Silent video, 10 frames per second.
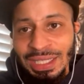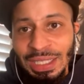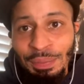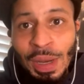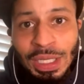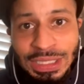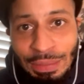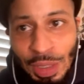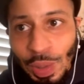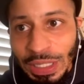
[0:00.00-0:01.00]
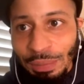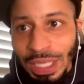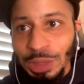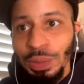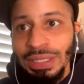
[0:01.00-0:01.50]
the Milwaukee
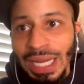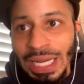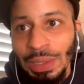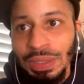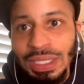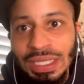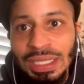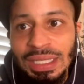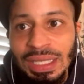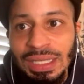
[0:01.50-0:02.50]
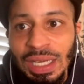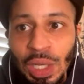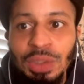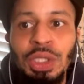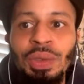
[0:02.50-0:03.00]
Bucks were down
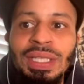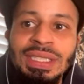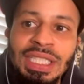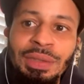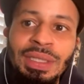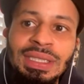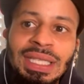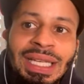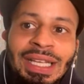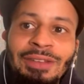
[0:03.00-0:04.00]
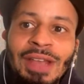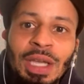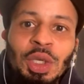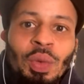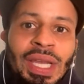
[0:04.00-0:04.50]
0-2 in this series, and they
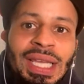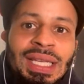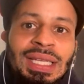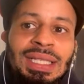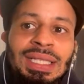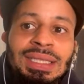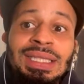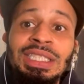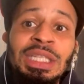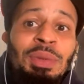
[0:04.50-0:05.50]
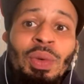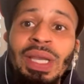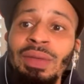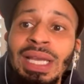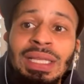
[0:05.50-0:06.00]
found a way to chip away
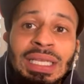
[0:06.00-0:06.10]
on that